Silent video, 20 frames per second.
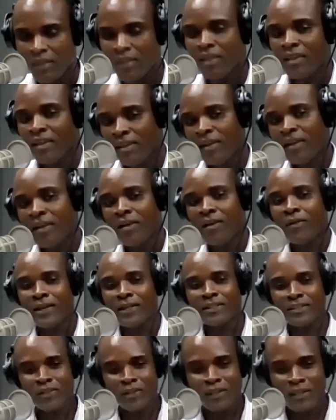All right. So
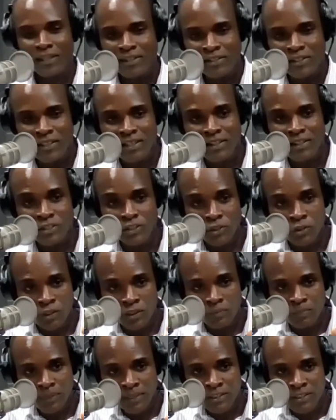you see, it
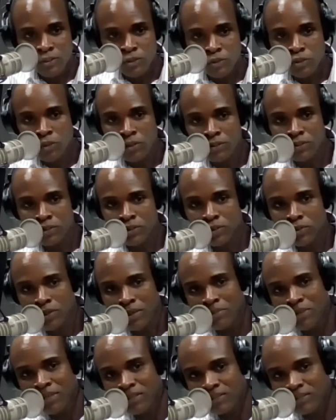pays to talk to you
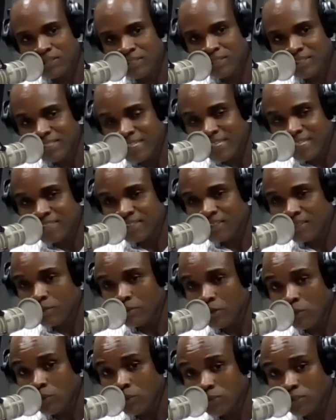because they're listening,
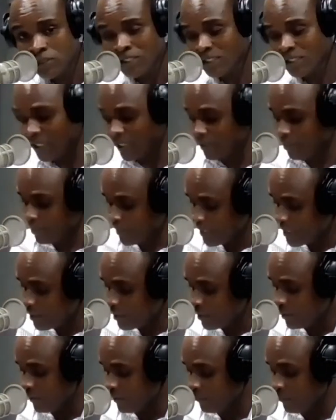but just as an
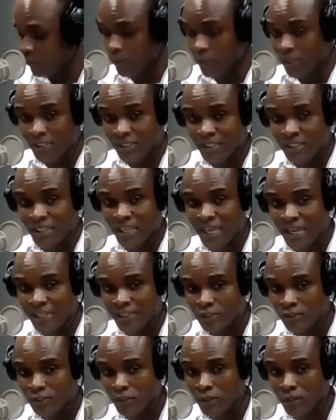appeal, if you're listening
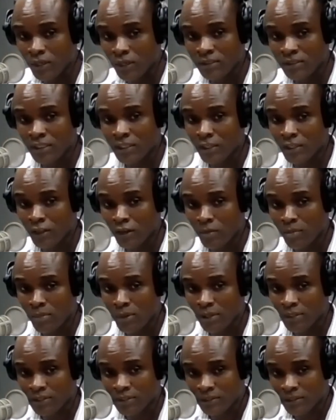and you got the
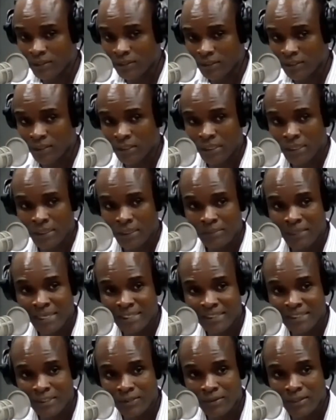numbers,
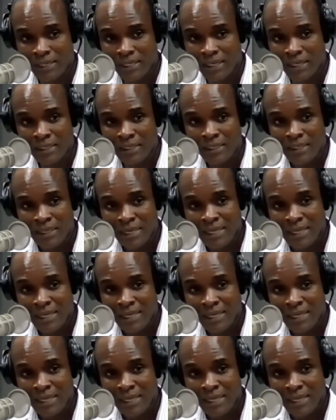Adelola,